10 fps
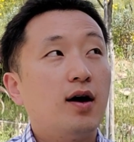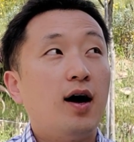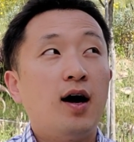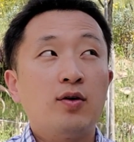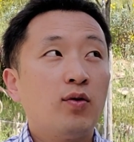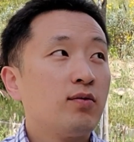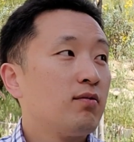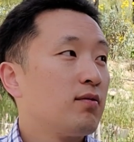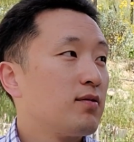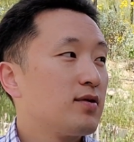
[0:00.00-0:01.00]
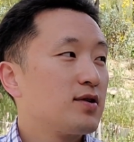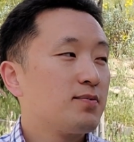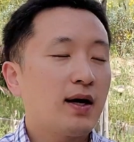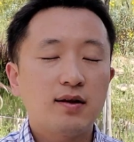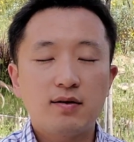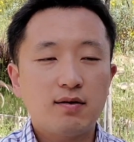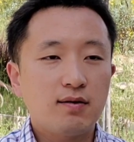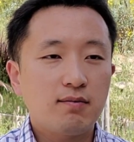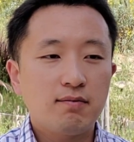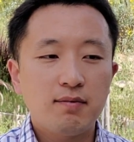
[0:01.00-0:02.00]
I don't spend
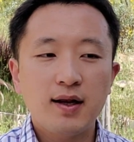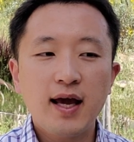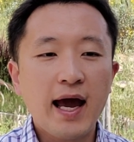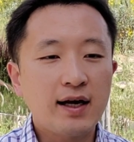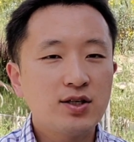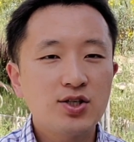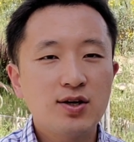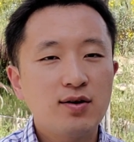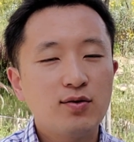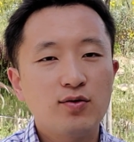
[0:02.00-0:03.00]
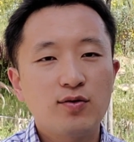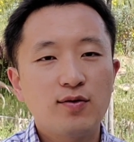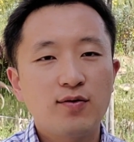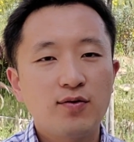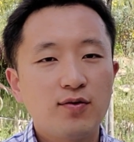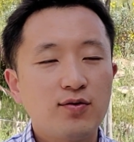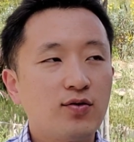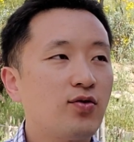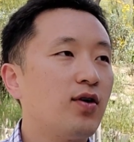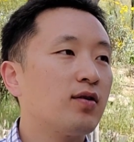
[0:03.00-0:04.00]
many energy
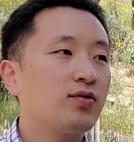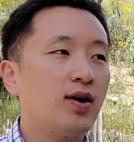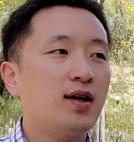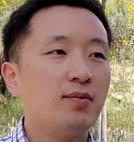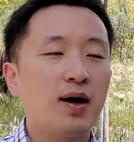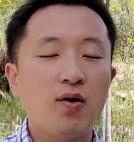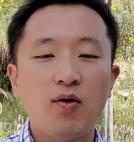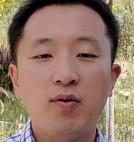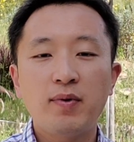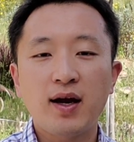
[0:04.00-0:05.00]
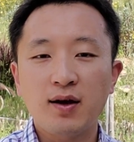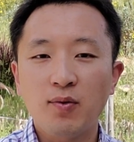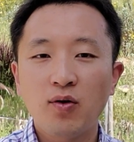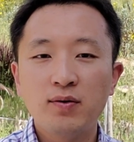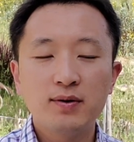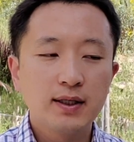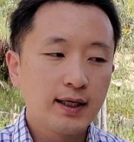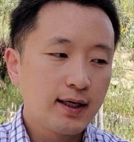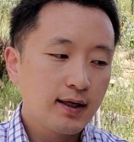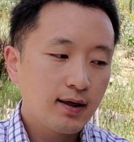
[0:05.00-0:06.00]
to upgrade my home anymore.
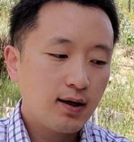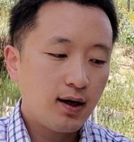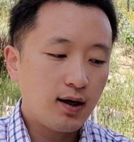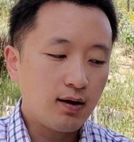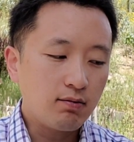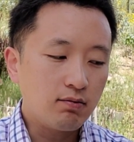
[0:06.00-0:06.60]
I